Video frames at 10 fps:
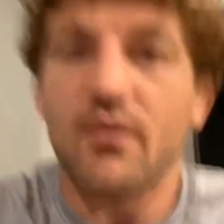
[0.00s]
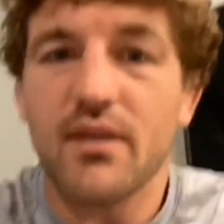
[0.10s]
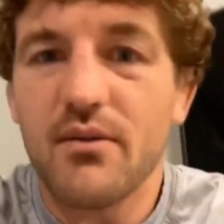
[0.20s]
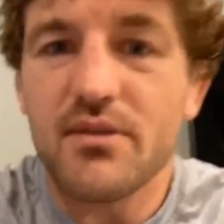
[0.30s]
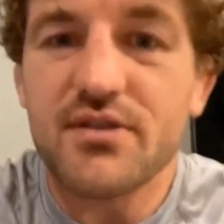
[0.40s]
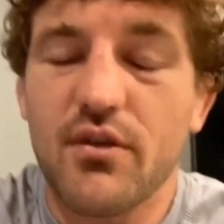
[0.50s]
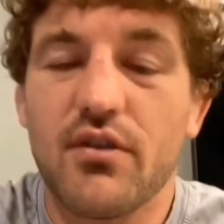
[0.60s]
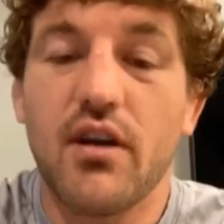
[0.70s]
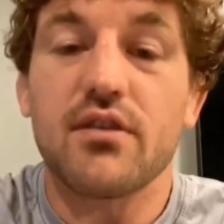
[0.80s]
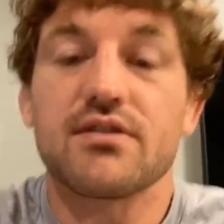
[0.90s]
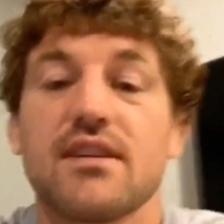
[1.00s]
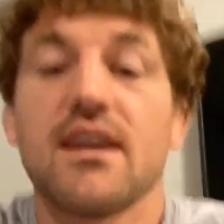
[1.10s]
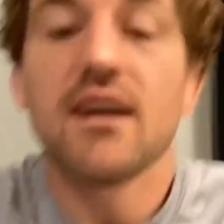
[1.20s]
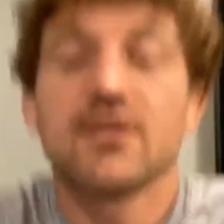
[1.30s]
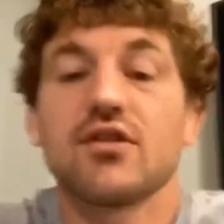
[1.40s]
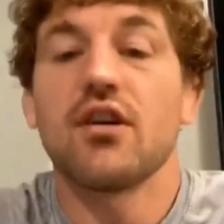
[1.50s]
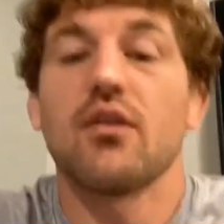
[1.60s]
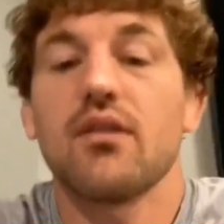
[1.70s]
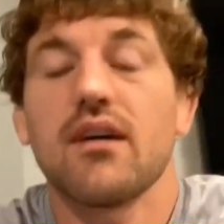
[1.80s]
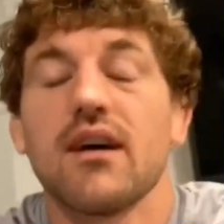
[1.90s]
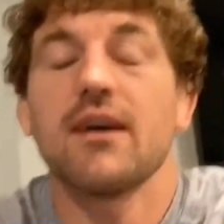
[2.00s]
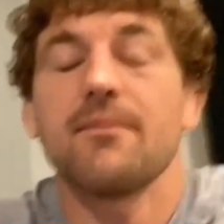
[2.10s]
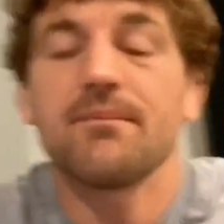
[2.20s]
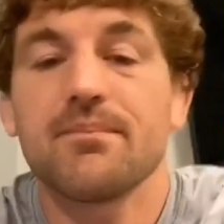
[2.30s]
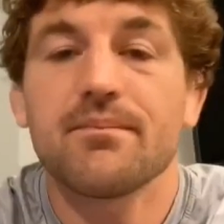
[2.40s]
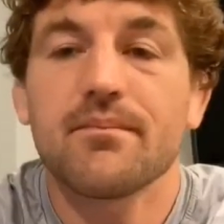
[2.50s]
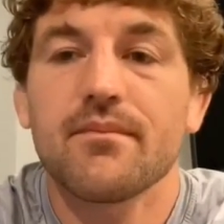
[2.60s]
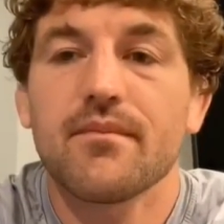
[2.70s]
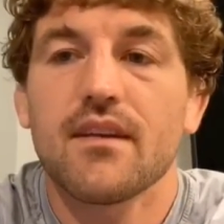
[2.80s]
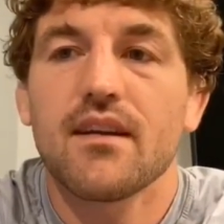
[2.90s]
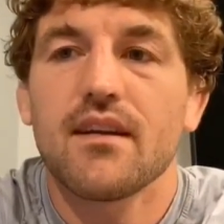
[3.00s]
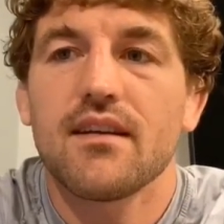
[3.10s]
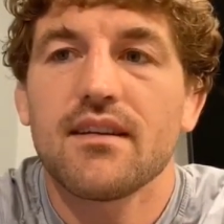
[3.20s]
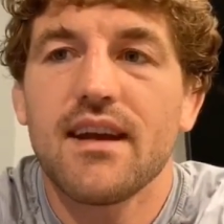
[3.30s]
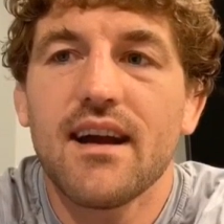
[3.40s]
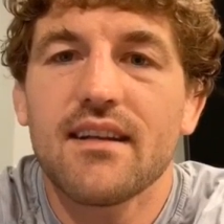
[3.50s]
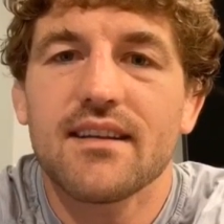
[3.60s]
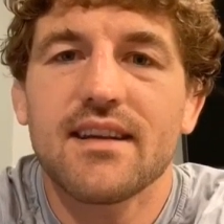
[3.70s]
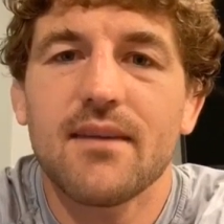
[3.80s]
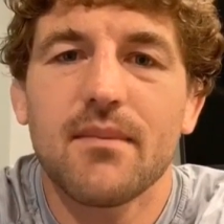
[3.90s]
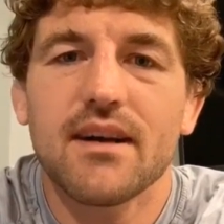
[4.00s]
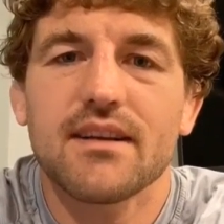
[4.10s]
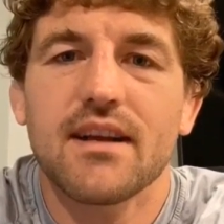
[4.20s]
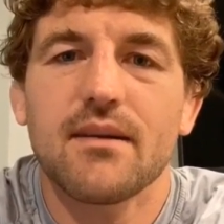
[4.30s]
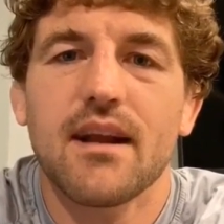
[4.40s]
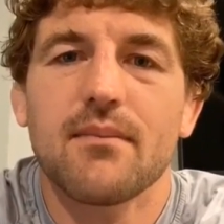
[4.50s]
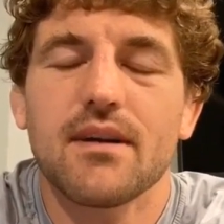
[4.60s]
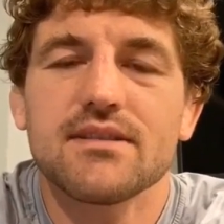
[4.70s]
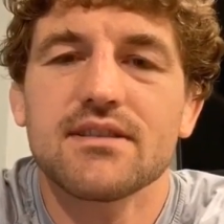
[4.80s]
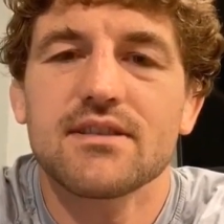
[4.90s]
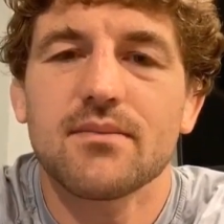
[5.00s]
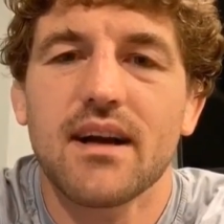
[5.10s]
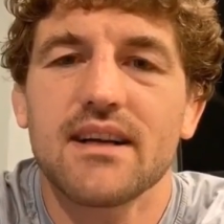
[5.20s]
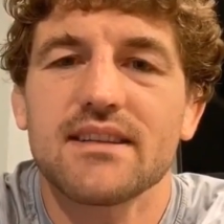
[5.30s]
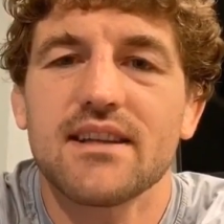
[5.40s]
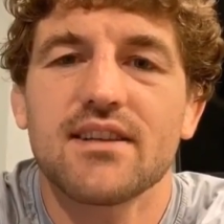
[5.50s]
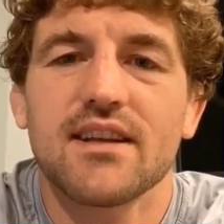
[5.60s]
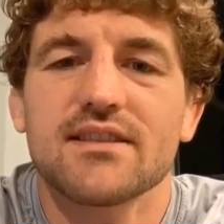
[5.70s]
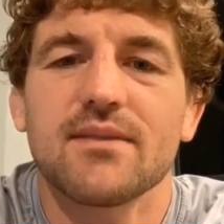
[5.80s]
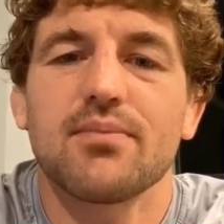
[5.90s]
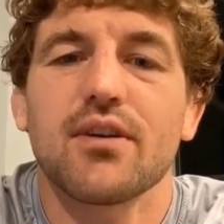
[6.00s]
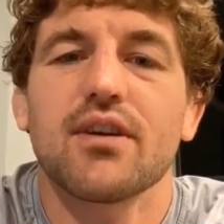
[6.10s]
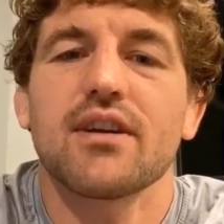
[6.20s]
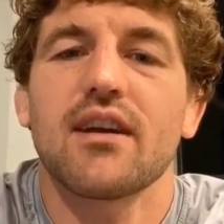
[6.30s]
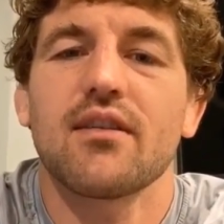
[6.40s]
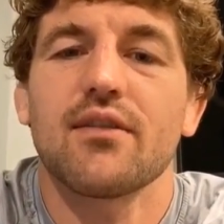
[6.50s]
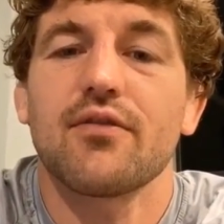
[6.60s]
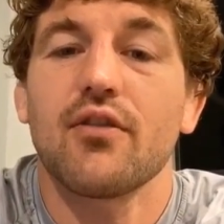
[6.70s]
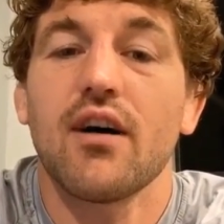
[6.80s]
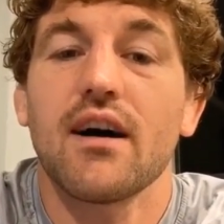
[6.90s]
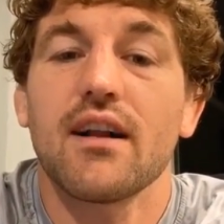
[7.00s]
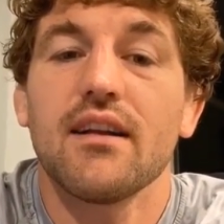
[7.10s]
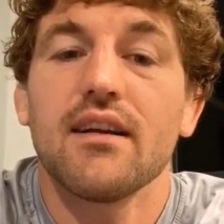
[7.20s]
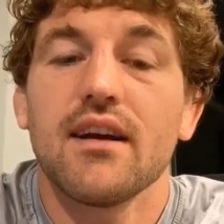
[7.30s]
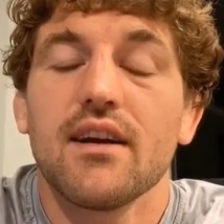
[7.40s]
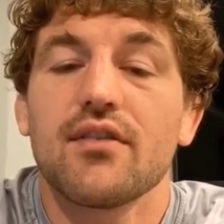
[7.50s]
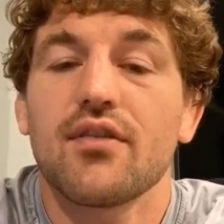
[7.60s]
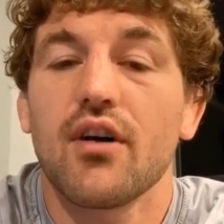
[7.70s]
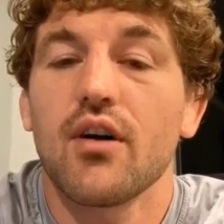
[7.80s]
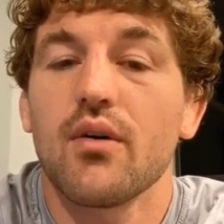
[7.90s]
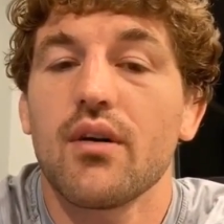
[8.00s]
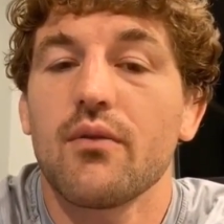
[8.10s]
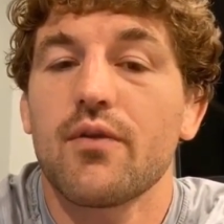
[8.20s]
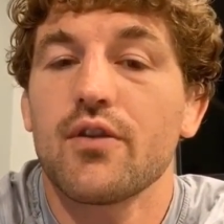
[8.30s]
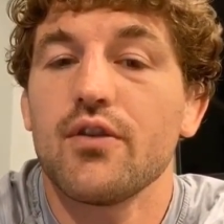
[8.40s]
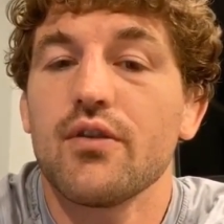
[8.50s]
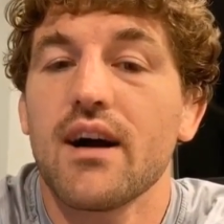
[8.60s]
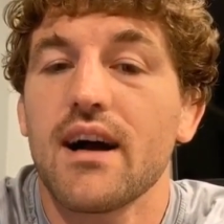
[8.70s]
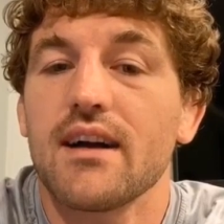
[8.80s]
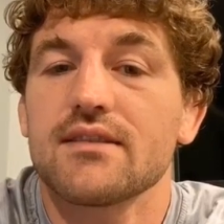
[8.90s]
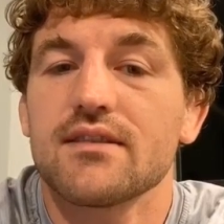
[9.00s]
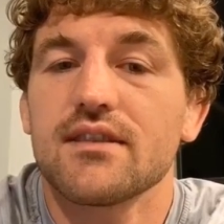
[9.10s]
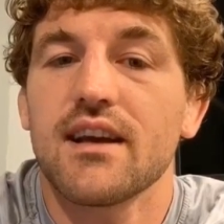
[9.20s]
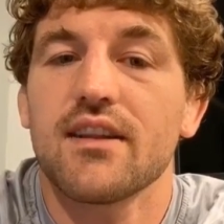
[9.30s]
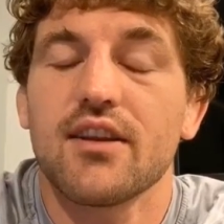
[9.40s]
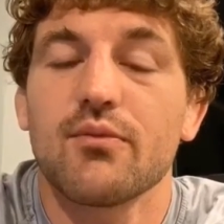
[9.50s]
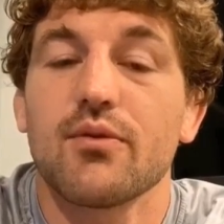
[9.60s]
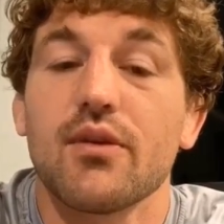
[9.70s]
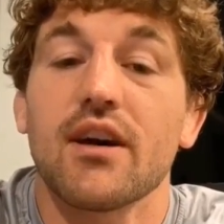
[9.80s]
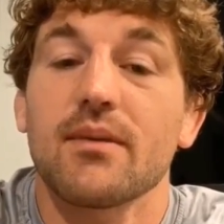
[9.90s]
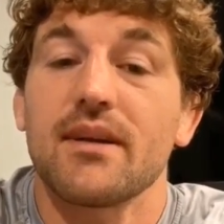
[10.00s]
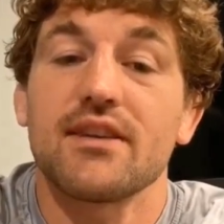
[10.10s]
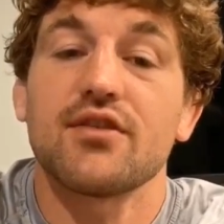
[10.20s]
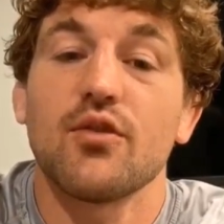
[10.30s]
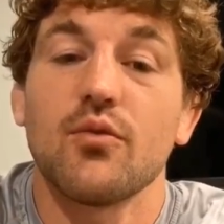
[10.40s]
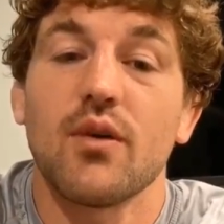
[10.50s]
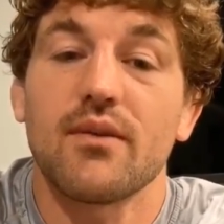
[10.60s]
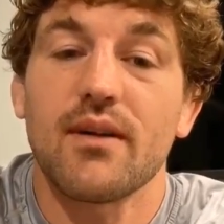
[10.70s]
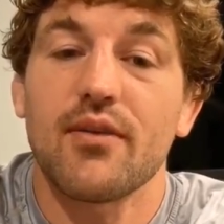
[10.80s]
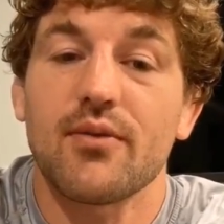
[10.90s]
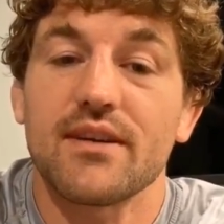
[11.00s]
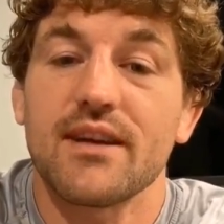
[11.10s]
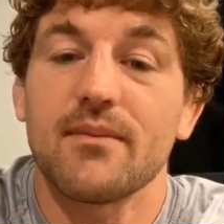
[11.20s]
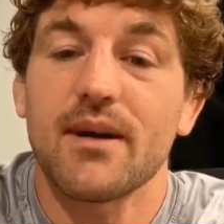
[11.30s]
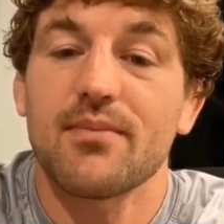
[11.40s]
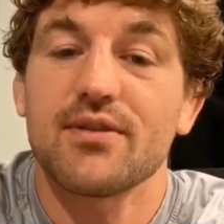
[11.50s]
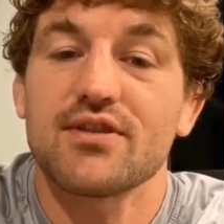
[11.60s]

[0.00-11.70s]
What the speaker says: You know, it was so close. So, the 10-9 must system, guys, it's completely and utterly flawed. So, for you guys, yeah, the real argument is who won round 3, Tim.